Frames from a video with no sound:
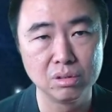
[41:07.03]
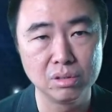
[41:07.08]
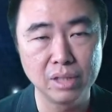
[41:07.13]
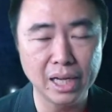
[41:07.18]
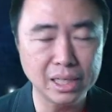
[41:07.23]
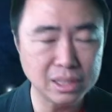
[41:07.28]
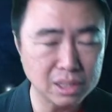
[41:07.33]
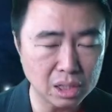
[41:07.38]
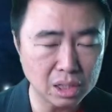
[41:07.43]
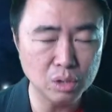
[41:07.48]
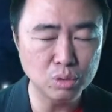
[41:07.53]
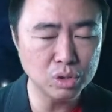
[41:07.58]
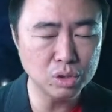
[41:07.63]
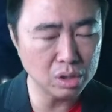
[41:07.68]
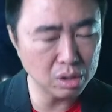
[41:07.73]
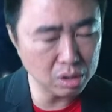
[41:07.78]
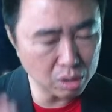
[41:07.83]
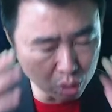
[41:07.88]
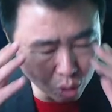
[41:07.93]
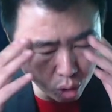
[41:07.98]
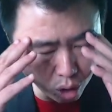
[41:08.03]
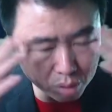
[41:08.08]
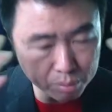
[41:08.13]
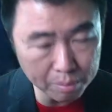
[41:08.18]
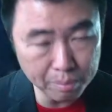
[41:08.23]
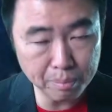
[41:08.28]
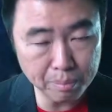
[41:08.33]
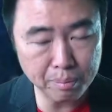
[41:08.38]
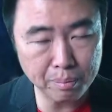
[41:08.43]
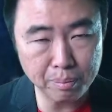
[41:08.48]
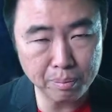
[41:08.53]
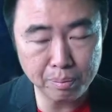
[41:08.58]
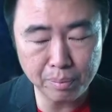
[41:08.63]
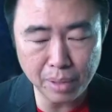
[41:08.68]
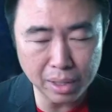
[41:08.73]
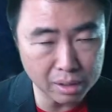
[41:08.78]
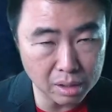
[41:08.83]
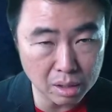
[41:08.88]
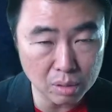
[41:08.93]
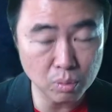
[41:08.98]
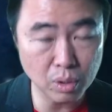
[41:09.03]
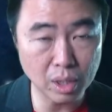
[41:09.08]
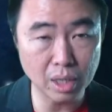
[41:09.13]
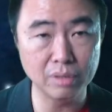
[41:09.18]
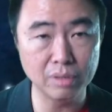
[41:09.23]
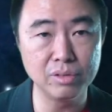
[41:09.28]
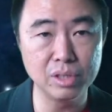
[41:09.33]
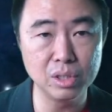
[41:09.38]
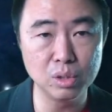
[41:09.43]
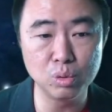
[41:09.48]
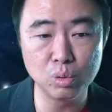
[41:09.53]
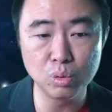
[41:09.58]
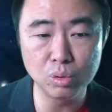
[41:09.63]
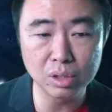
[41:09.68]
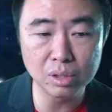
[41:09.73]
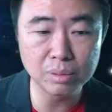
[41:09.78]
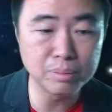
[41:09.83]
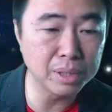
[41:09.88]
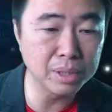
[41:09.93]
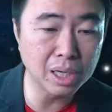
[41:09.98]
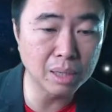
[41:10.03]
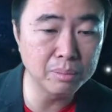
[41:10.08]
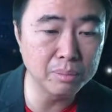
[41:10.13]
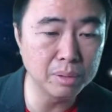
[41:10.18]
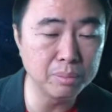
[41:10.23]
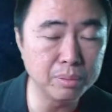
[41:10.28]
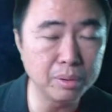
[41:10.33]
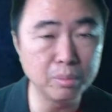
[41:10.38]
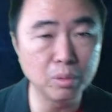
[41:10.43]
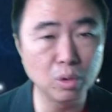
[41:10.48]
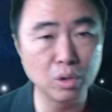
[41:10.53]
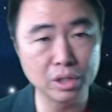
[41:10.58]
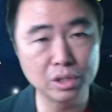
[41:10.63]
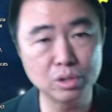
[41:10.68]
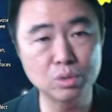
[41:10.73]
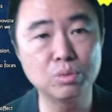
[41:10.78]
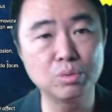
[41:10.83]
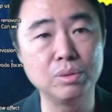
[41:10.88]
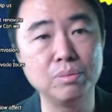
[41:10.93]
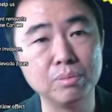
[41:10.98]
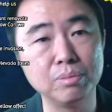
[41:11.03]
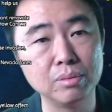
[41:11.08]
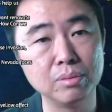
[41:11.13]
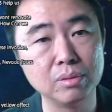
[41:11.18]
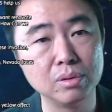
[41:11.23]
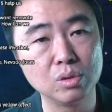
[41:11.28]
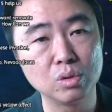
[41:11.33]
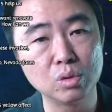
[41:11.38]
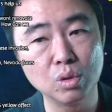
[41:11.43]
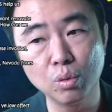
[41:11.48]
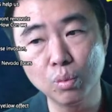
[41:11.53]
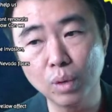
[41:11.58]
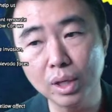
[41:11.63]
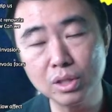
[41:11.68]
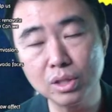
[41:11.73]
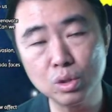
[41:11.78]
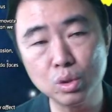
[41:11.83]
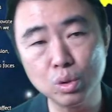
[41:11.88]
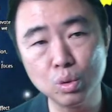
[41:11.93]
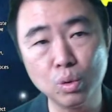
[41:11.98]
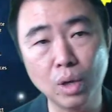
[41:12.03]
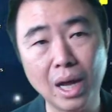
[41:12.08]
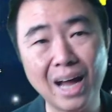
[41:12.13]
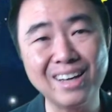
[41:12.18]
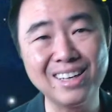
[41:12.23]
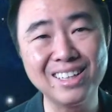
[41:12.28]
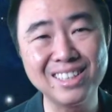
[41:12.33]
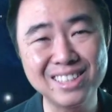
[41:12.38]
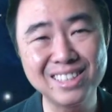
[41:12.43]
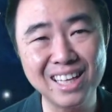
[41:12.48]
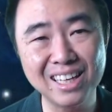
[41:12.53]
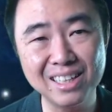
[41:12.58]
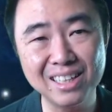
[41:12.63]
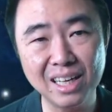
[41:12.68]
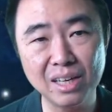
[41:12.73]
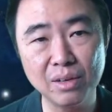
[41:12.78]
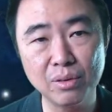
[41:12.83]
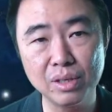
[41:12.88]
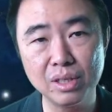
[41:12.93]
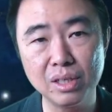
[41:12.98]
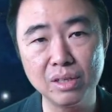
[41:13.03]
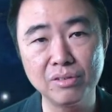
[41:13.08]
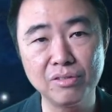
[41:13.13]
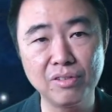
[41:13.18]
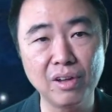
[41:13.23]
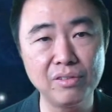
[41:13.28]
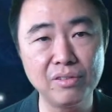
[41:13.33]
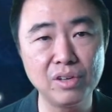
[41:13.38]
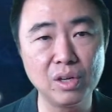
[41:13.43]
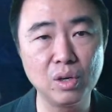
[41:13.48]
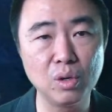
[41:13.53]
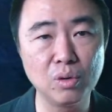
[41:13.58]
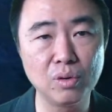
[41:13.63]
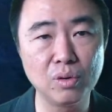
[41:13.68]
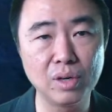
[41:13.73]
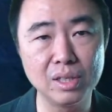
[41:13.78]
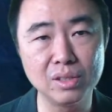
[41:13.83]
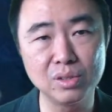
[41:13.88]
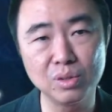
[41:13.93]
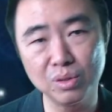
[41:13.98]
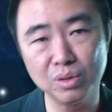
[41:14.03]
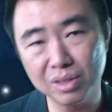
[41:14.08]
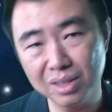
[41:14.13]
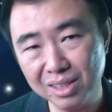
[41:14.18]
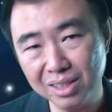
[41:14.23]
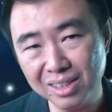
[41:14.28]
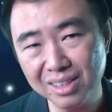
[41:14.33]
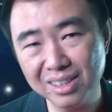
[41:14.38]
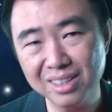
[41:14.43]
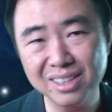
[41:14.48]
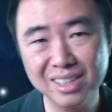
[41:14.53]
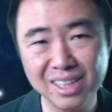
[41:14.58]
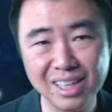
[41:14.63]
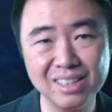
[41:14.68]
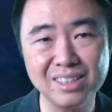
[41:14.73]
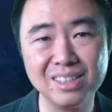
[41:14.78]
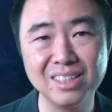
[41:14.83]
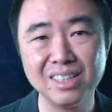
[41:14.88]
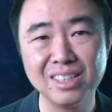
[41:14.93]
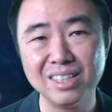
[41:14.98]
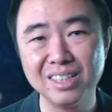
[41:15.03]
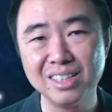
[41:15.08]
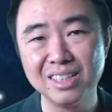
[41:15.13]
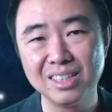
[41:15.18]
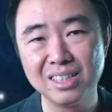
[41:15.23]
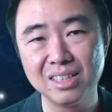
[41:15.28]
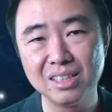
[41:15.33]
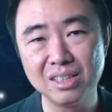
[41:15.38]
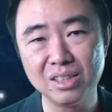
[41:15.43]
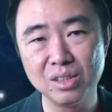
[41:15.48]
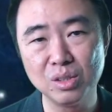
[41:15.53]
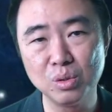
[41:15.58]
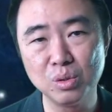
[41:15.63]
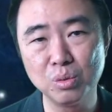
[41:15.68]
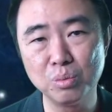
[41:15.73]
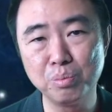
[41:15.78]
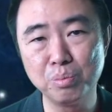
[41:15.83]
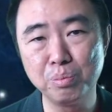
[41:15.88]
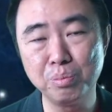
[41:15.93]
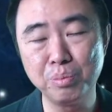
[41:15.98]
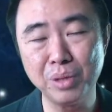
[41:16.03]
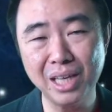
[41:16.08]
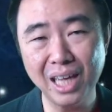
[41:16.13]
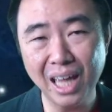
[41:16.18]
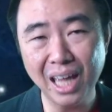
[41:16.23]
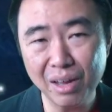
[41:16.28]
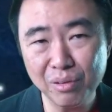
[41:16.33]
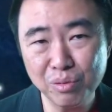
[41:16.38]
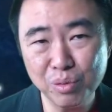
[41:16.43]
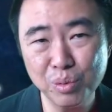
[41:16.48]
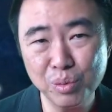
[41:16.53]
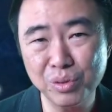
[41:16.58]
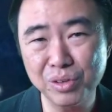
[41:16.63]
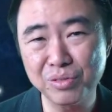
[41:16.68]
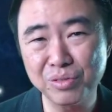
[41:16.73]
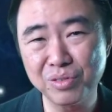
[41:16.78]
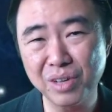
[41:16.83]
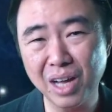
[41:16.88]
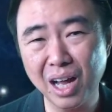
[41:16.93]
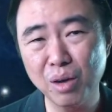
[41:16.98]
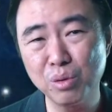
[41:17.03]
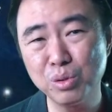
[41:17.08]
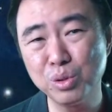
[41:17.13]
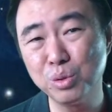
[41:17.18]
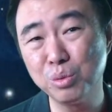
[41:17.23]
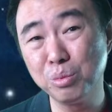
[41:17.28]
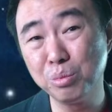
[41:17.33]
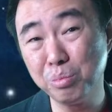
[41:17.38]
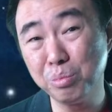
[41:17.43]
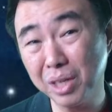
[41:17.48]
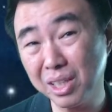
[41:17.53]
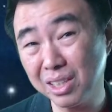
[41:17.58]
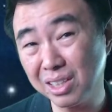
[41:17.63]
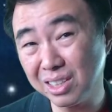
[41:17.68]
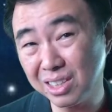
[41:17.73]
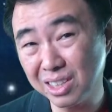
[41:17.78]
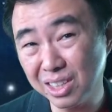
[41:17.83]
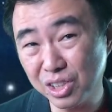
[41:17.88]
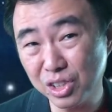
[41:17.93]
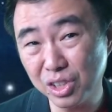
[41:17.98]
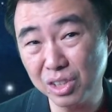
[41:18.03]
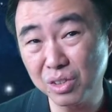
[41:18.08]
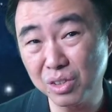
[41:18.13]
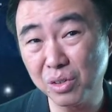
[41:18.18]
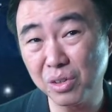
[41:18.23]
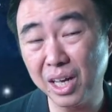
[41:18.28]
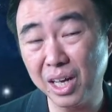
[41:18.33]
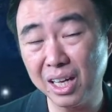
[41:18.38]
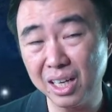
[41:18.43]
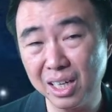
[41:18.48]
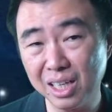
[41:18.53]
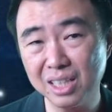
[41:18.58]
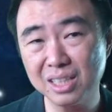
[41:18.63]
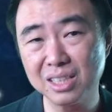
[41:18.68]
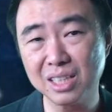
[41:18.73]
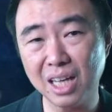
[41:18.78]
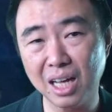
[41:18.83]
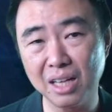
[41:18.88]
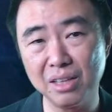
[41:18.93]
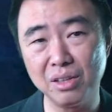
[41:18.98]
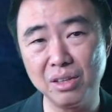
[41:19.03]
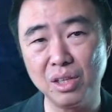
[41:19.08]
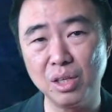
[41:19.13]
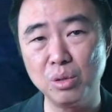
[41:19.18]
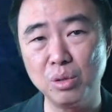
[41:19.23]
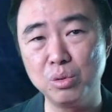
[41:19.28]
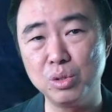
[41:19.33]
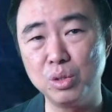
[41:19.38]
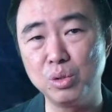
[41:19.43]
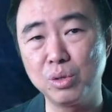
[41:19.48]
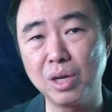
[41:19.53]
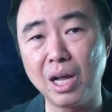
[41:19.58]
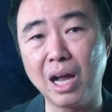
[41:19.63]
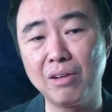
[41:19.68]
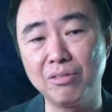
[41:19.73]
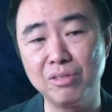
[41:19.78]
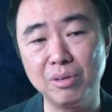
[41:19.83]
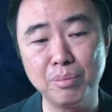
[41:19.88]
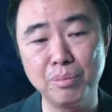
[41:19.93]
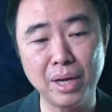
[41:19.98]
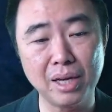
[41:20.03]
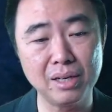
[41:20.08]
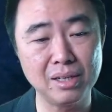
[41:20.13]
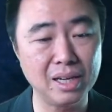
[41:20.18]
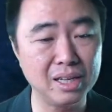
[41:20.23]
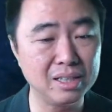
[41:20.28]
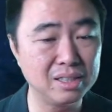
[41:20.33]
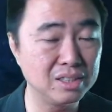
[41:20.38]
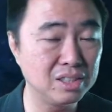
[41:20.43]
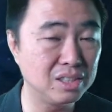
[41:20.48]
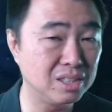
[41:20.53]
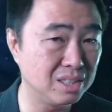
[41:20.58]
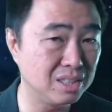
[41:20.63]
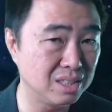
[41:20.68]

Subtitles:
Execution, thought, method, whatever you do, it become a bit more extreme. So once you understand that already, a 5 yellow, right? So then you be careful with how you make decision, at least until you cover back the energy.